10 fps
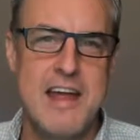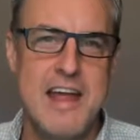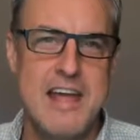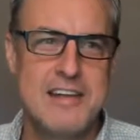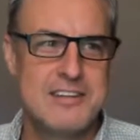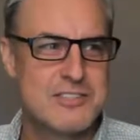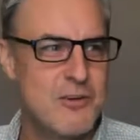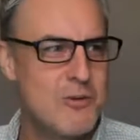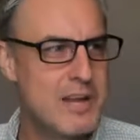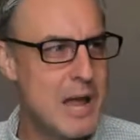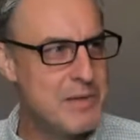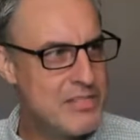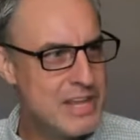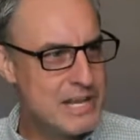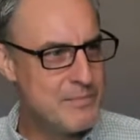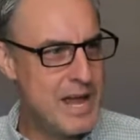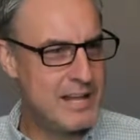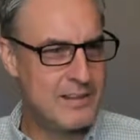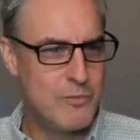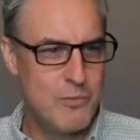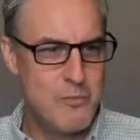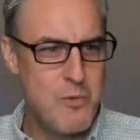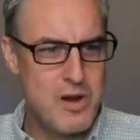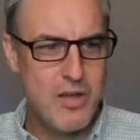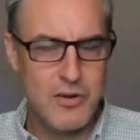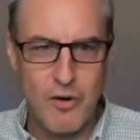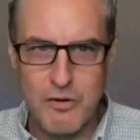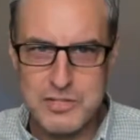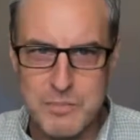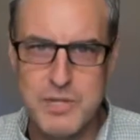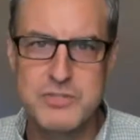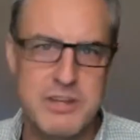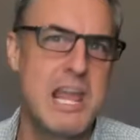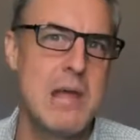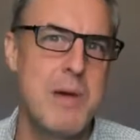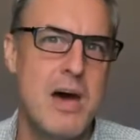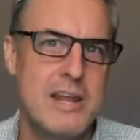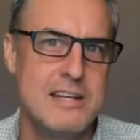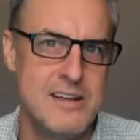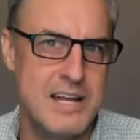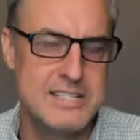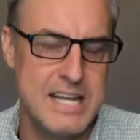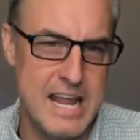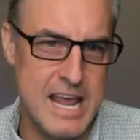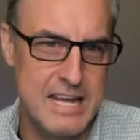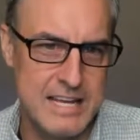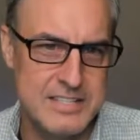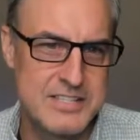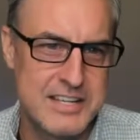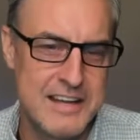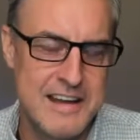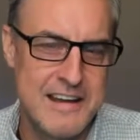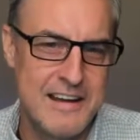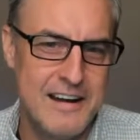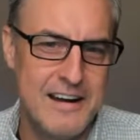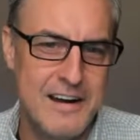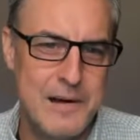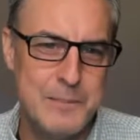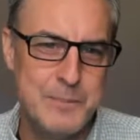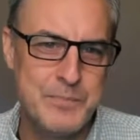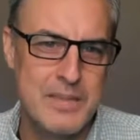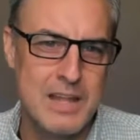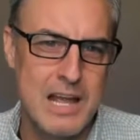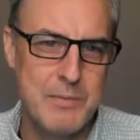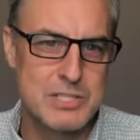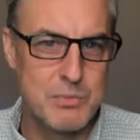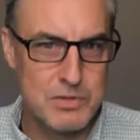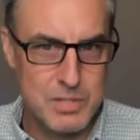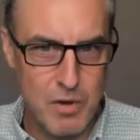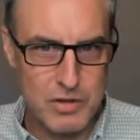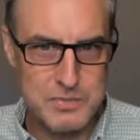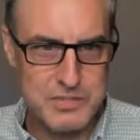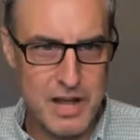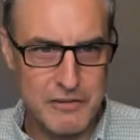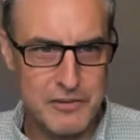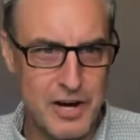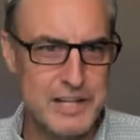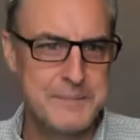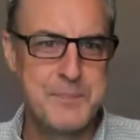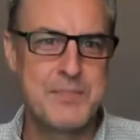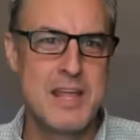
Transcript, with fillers: and so got me thinking back like what other awesome music came out in 1980s um, i mean some some awesome stuff right